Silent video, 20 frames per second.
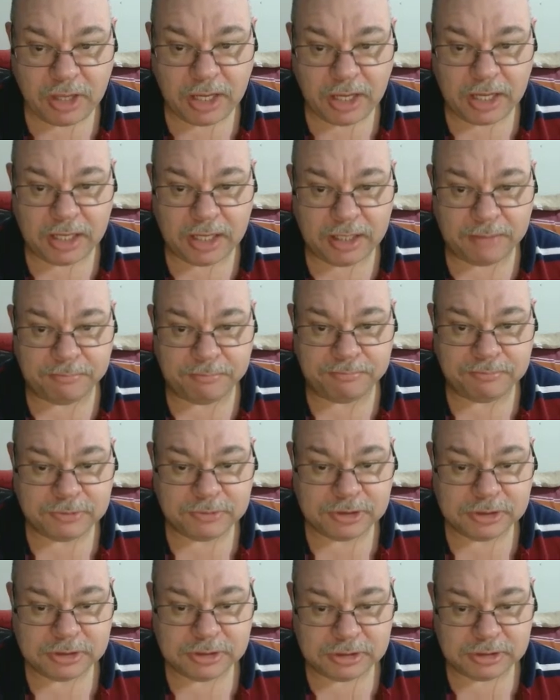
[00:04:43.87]
I
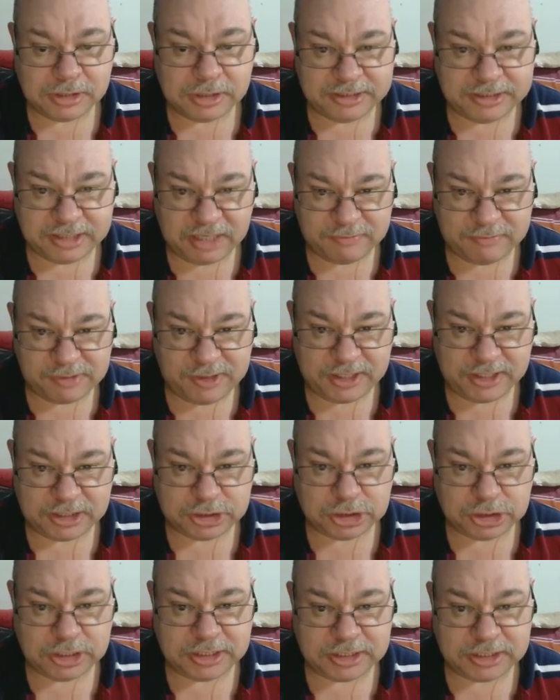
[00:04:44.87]
don't even think
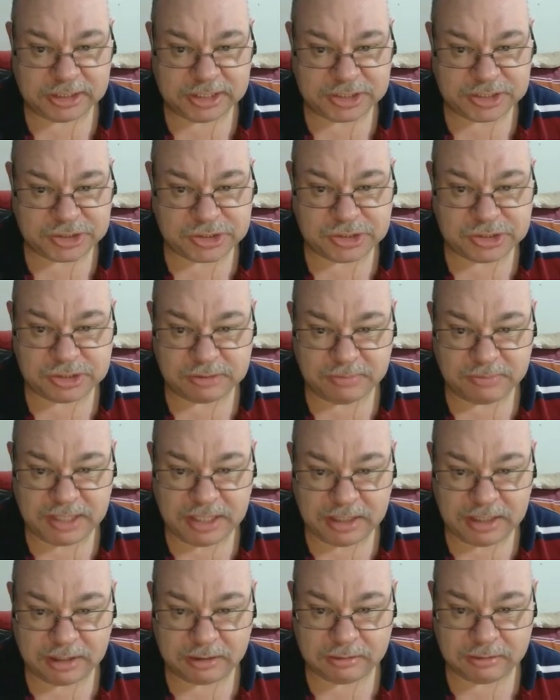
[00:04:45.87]
it lists them
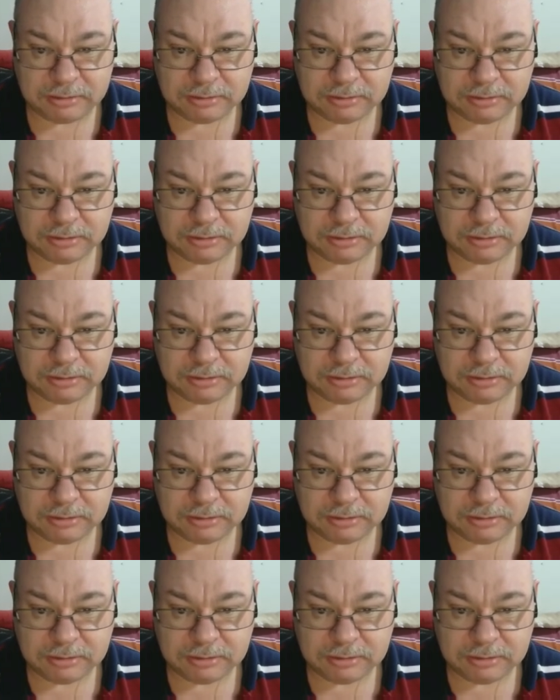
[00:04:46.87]
here.